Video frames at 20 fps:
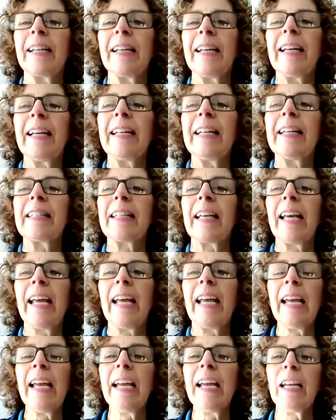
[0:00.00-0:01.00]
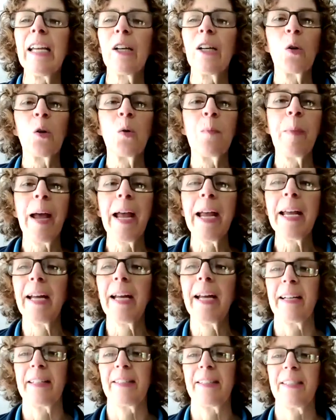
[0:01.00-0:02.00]
It is he who made
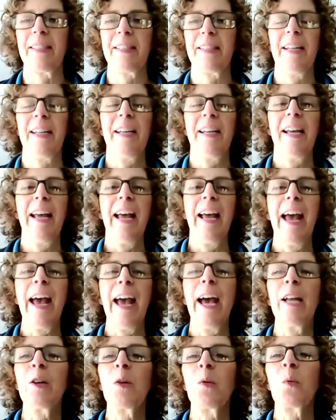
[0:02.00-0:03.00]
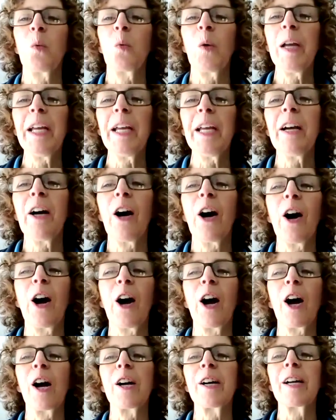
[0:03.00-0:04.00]
us, and we
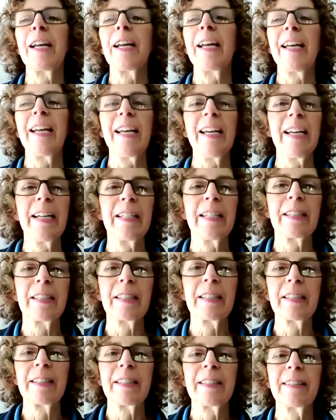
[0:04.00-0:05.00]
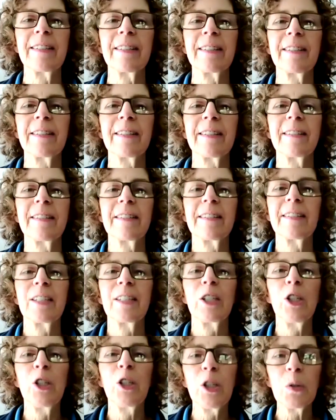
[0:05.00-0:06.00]
are his.
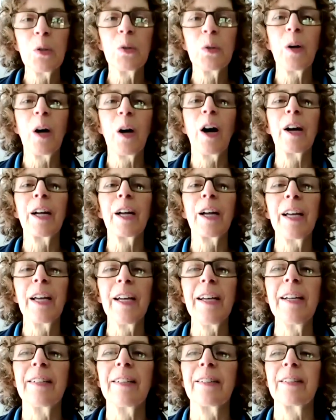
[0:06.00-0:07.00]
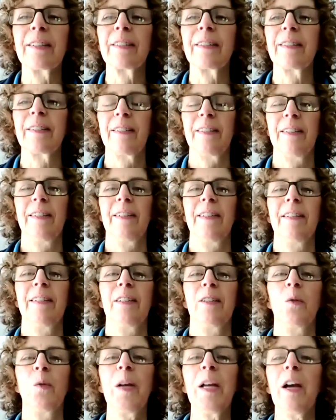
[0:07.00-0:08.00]
You are his.
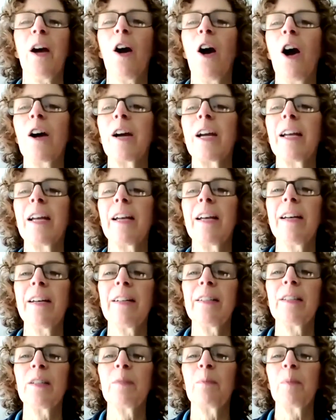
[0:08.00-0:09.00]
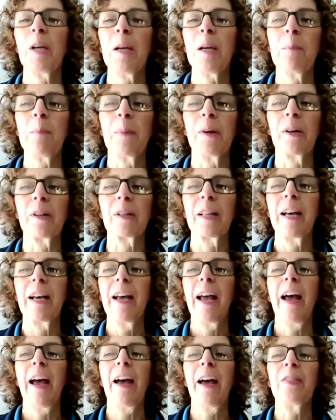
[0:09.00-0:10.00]
We are his people
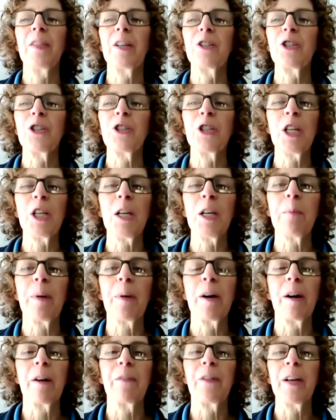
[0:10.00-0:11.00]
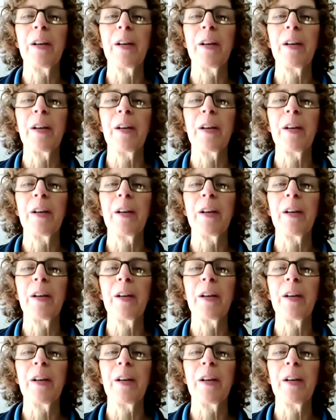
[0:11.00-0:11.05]
and the sheep of